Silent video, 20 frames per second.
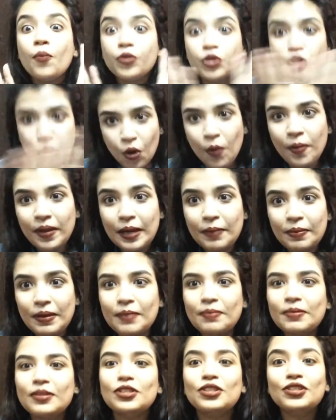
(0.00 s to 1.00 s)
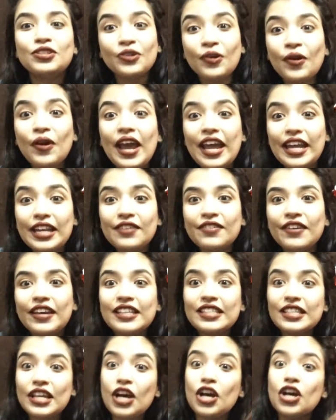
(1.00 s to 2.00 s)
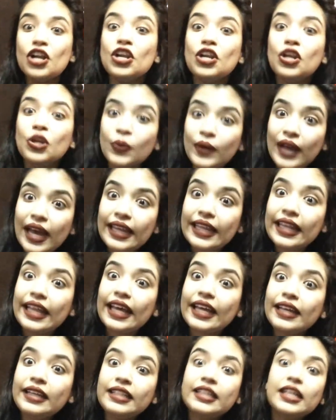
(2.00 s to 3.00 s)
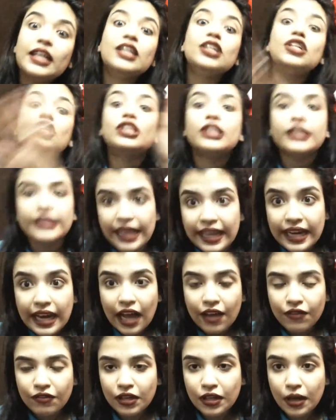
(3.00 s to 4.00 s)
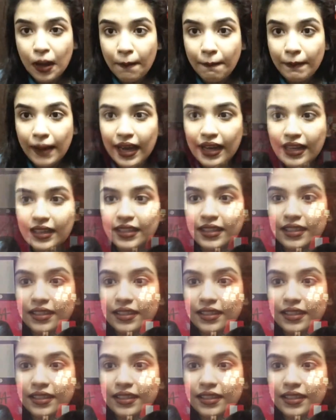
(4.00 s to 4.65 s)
so many people. So anyways, look at that, then I will come back.